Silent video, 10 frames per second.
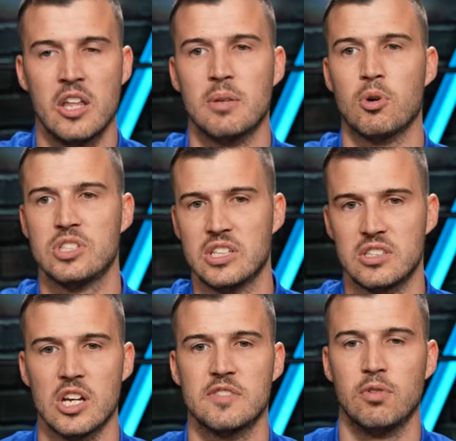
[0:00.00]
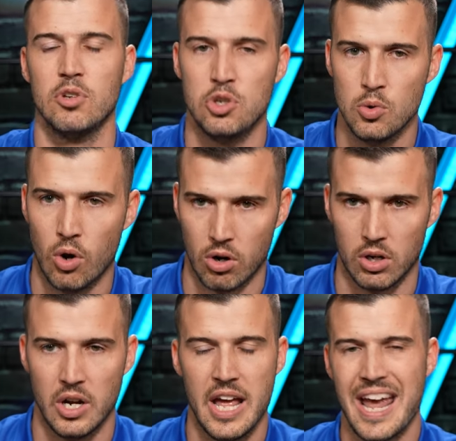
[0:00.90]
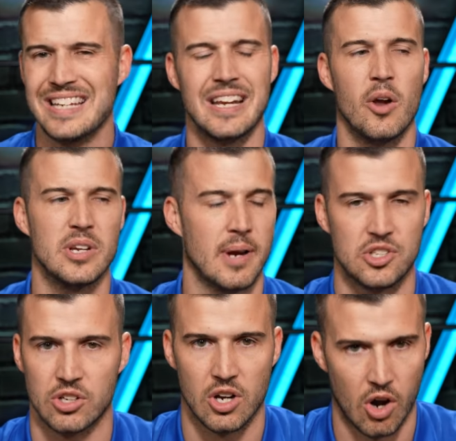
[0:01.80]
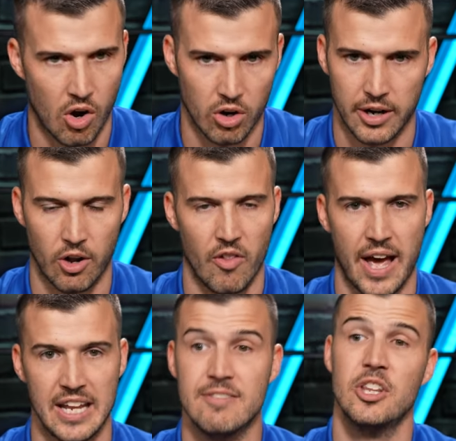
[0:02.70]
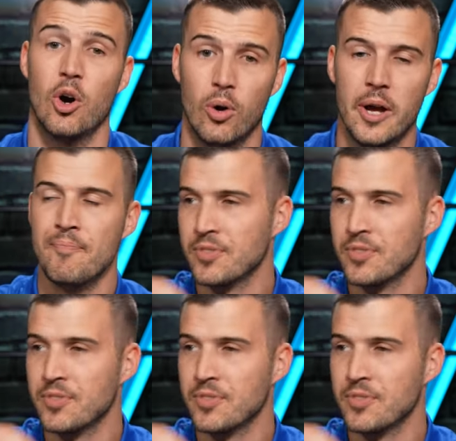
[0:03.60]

The more successful you are, and it's not always about your car and all that, even though